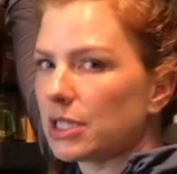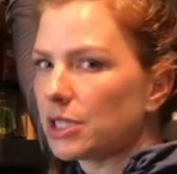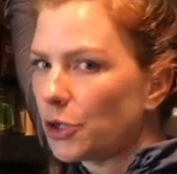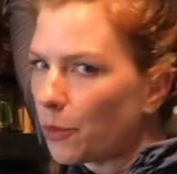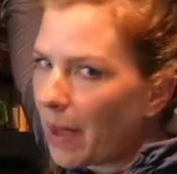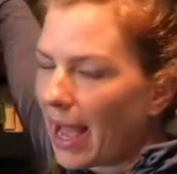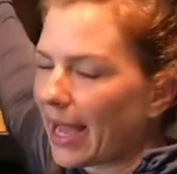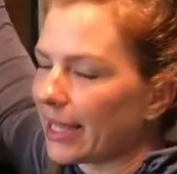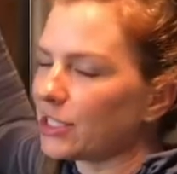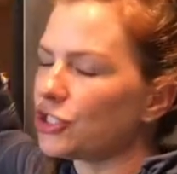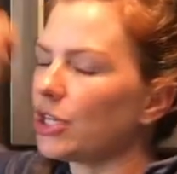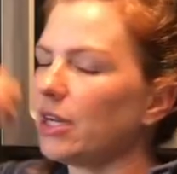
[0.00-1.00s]
a little
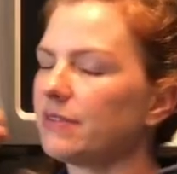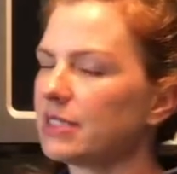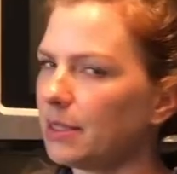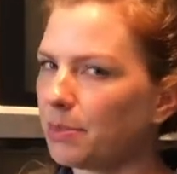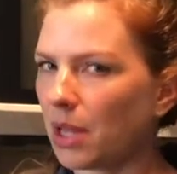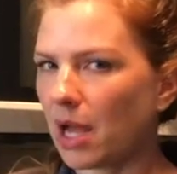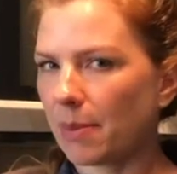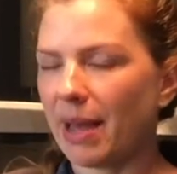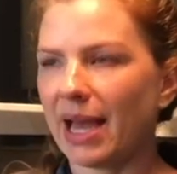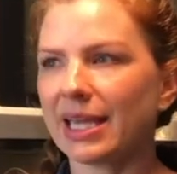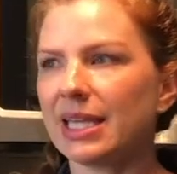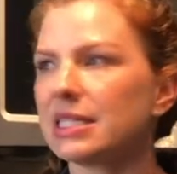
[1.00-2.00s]
package of Ziploc
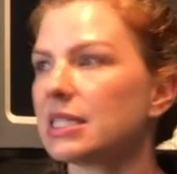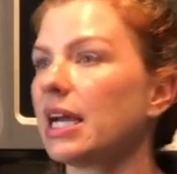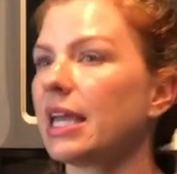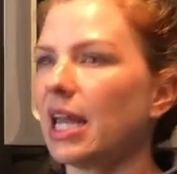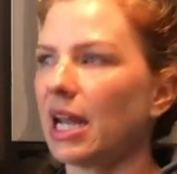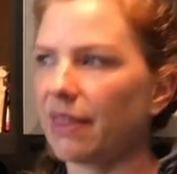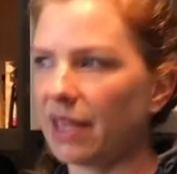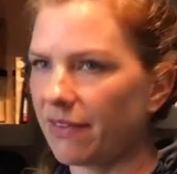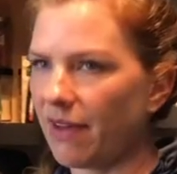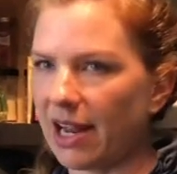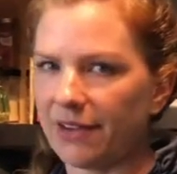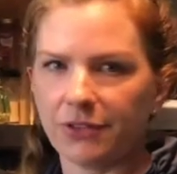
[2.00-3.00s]
baggies. Again, I think I've
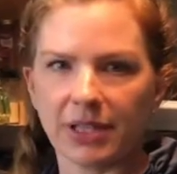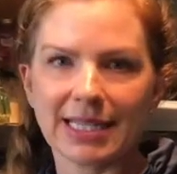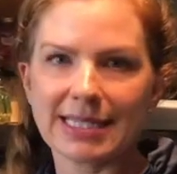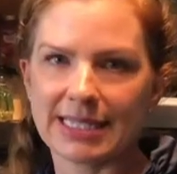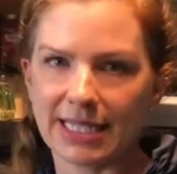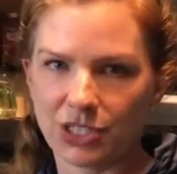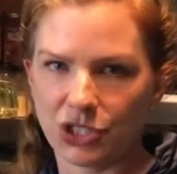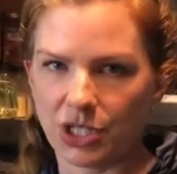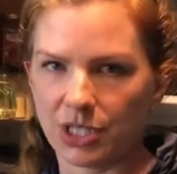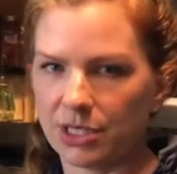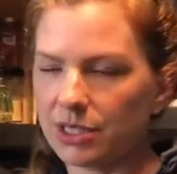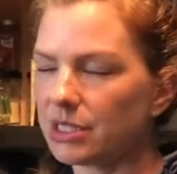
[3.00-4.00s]
had it for like 6
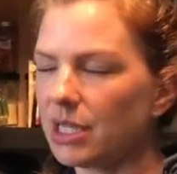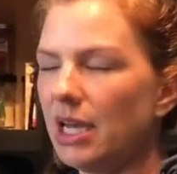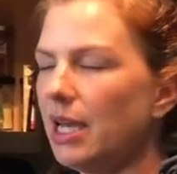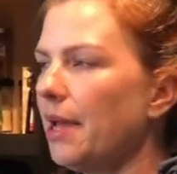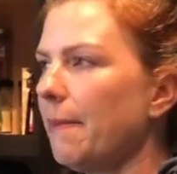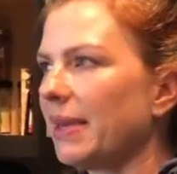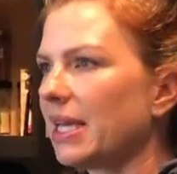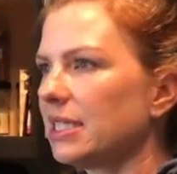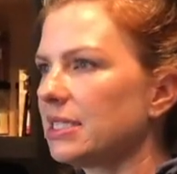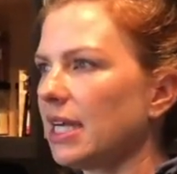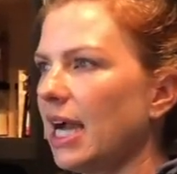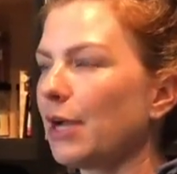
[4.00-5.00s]
years
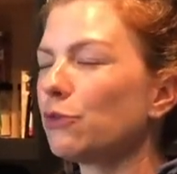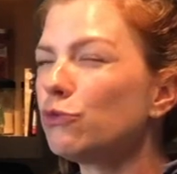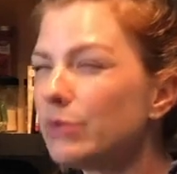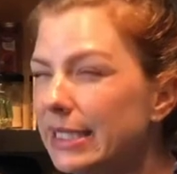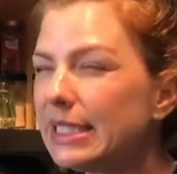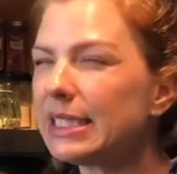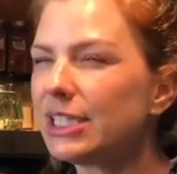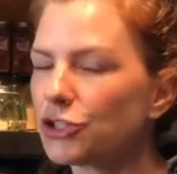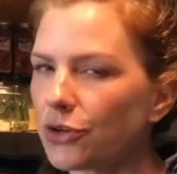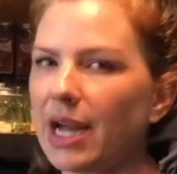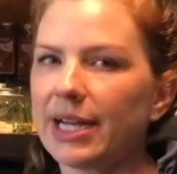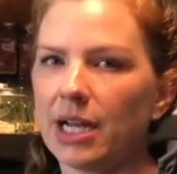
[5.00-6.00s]
because I really
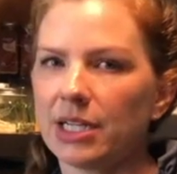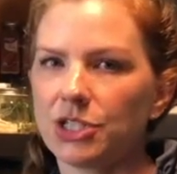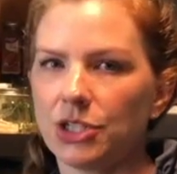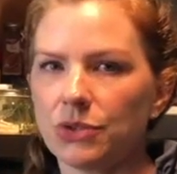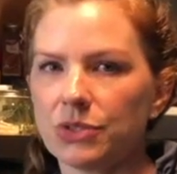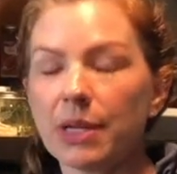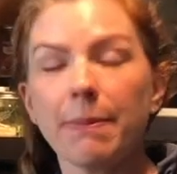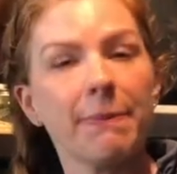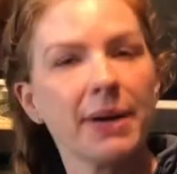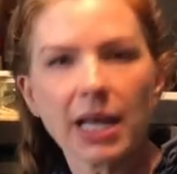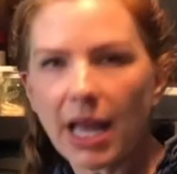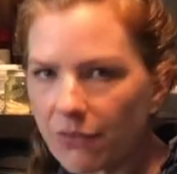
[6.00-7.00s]
try not to use them.
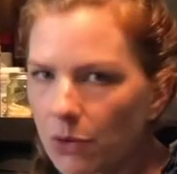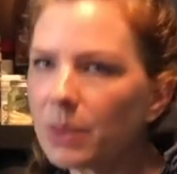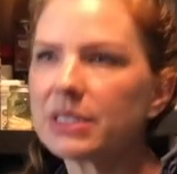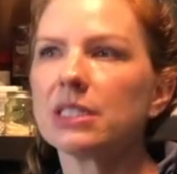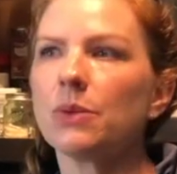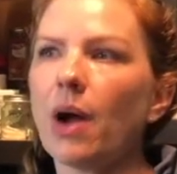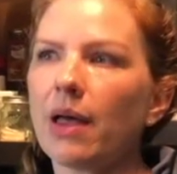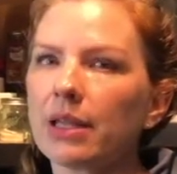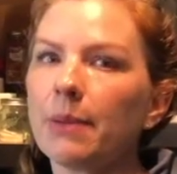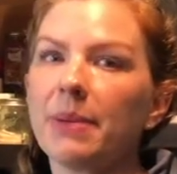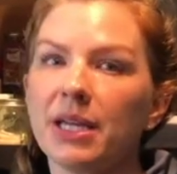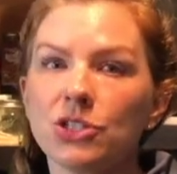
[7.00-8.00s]
But every once in a while
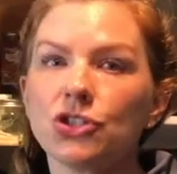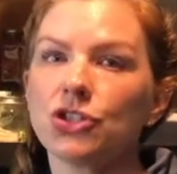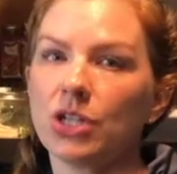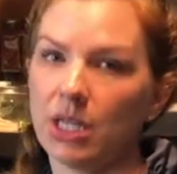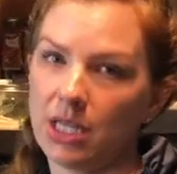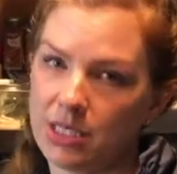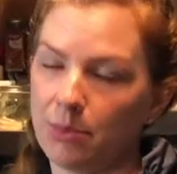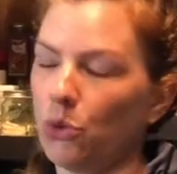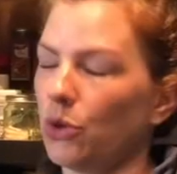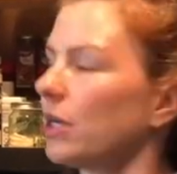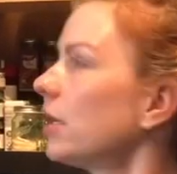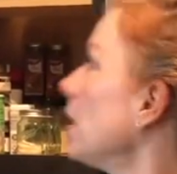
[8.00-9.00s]
in a pinch, it's important